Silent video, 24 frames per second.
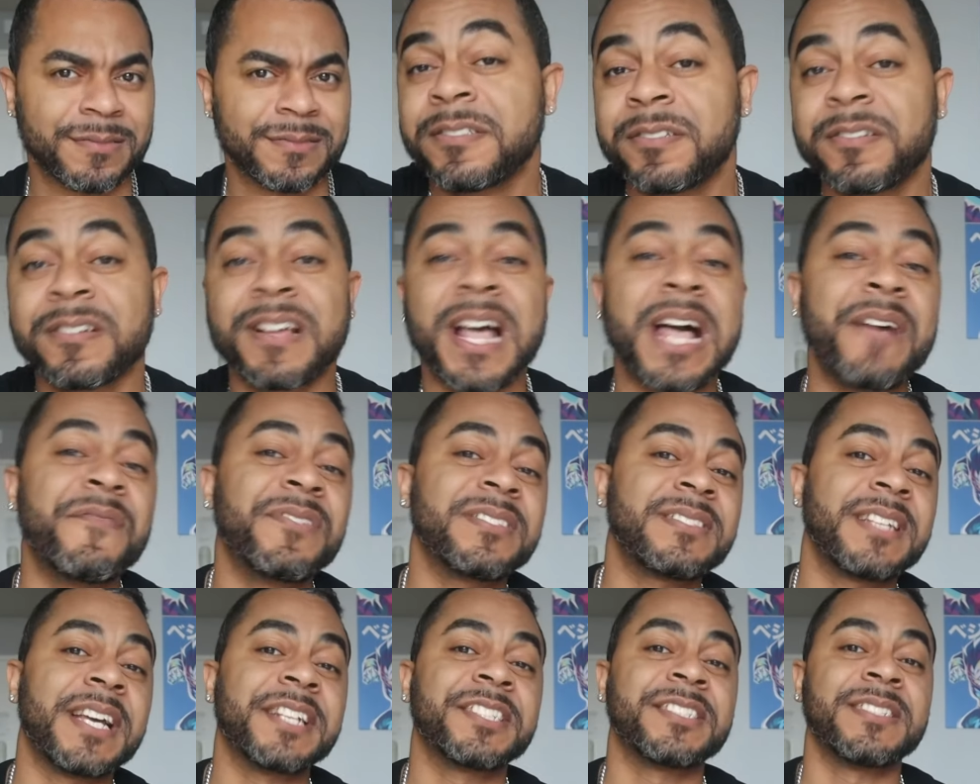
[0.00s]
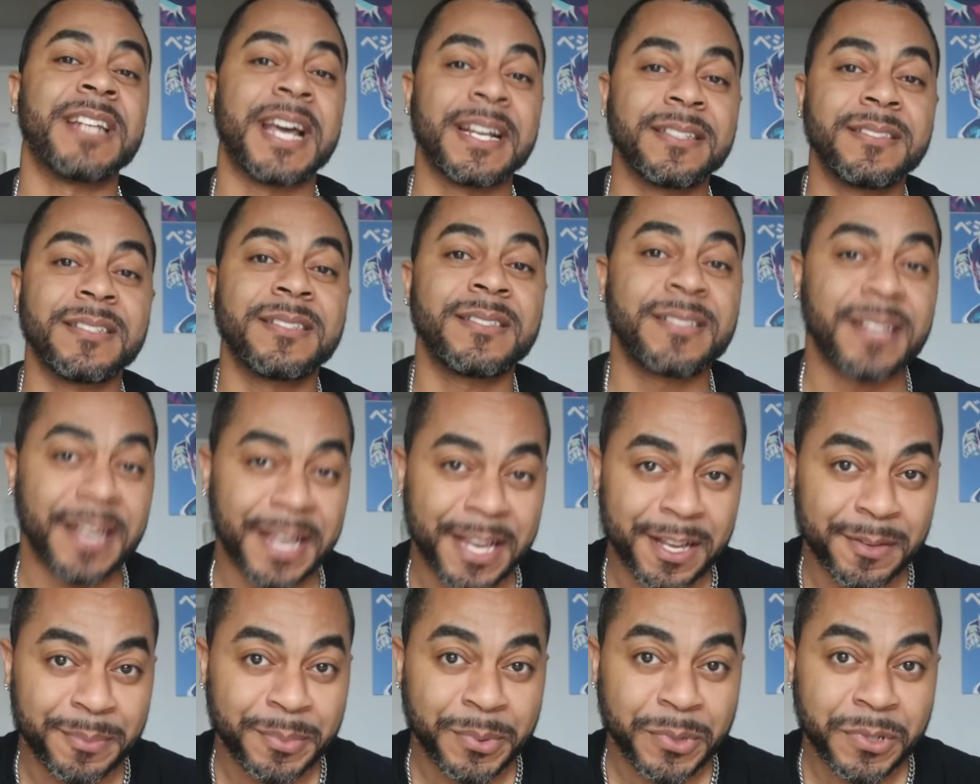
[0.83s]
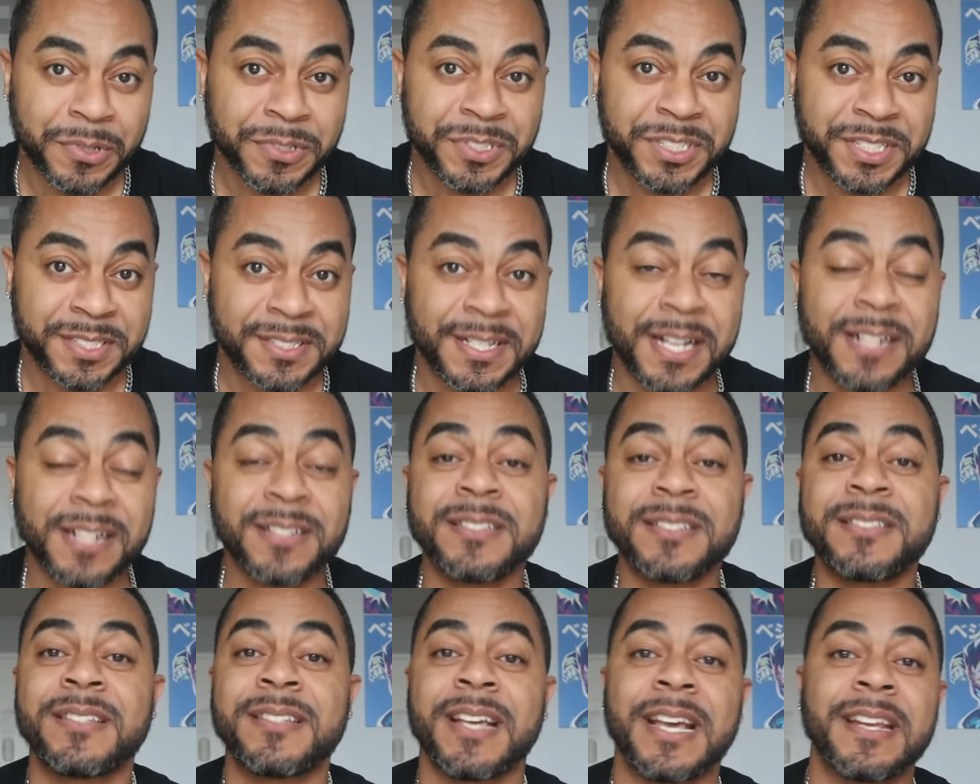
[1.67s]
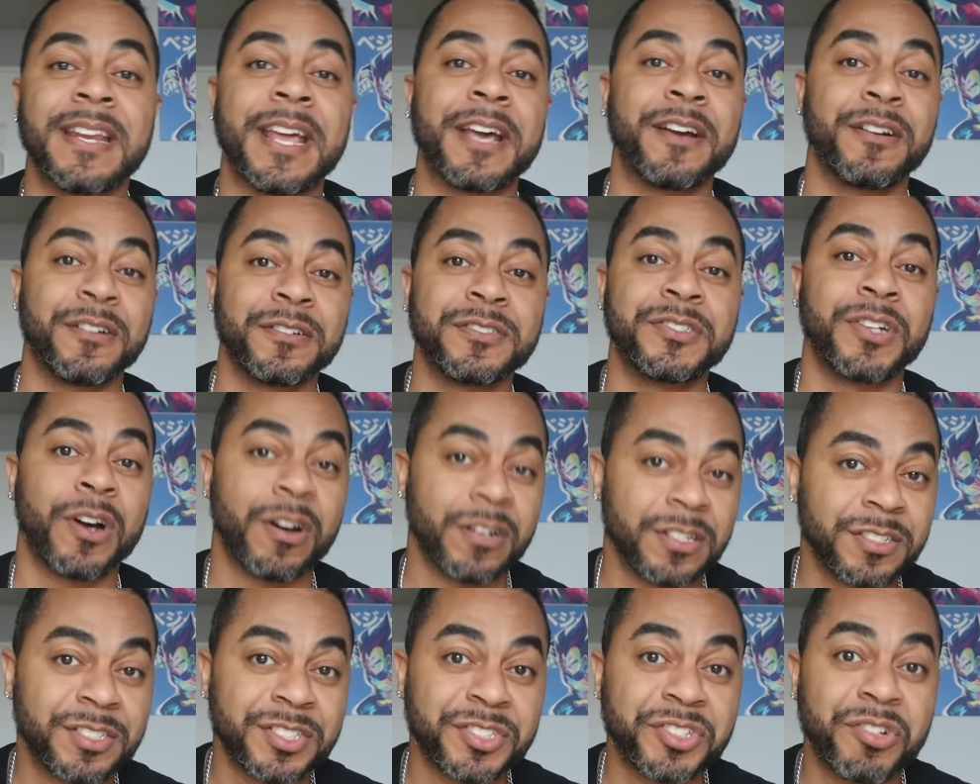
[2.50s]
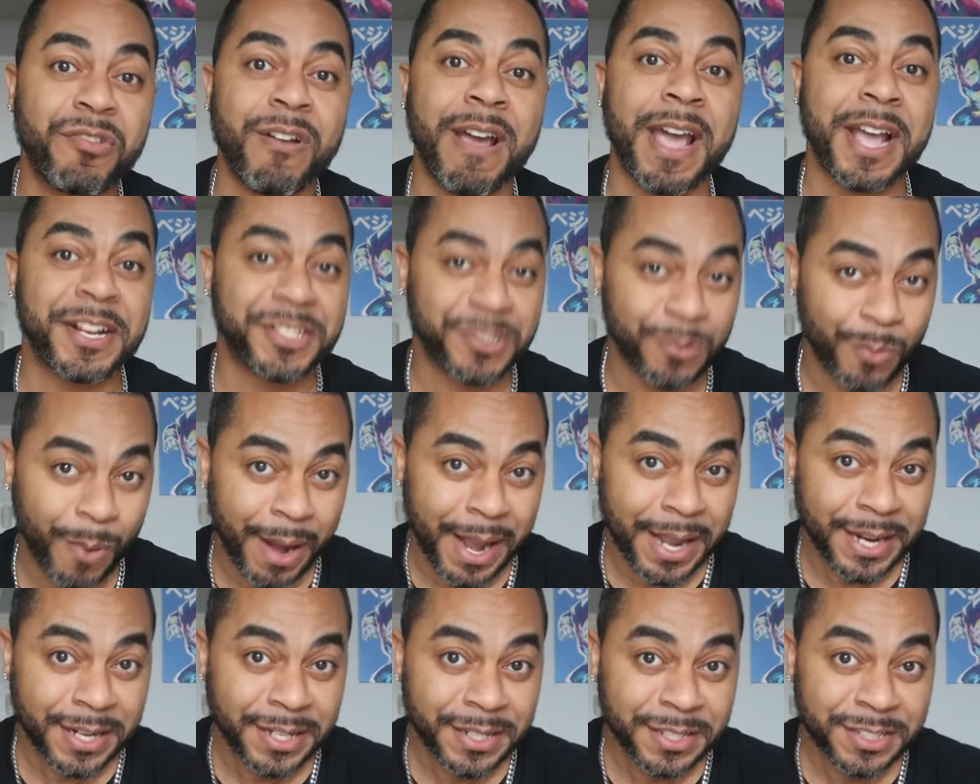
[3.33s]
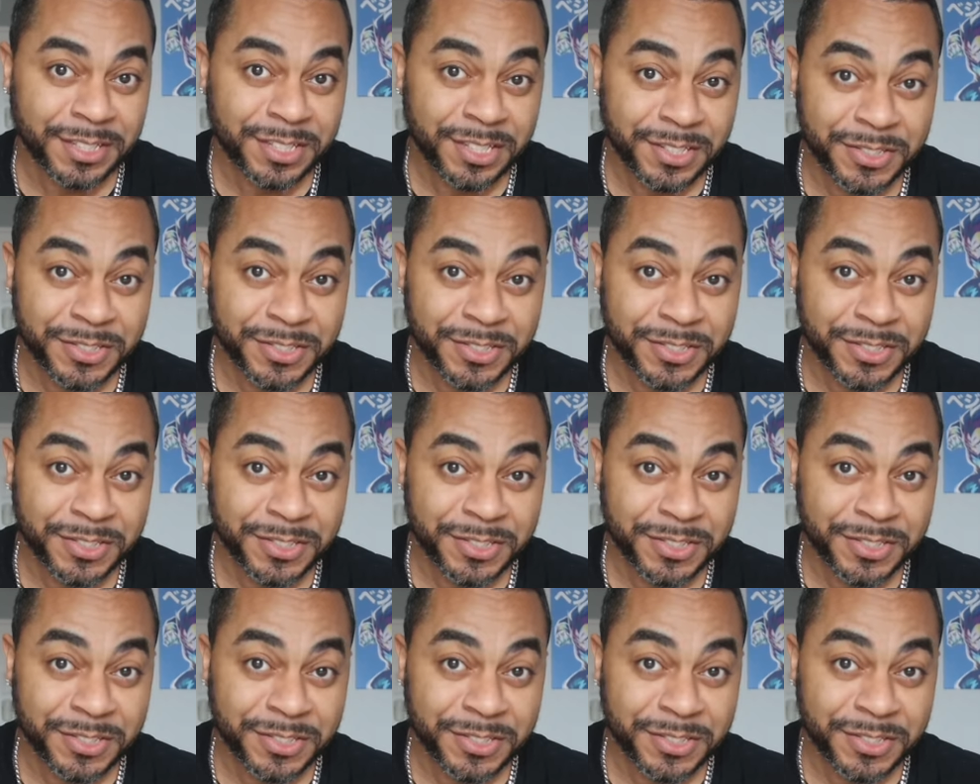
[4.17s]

So the conversation at the table, Giselle is saying that her daughter just graduated.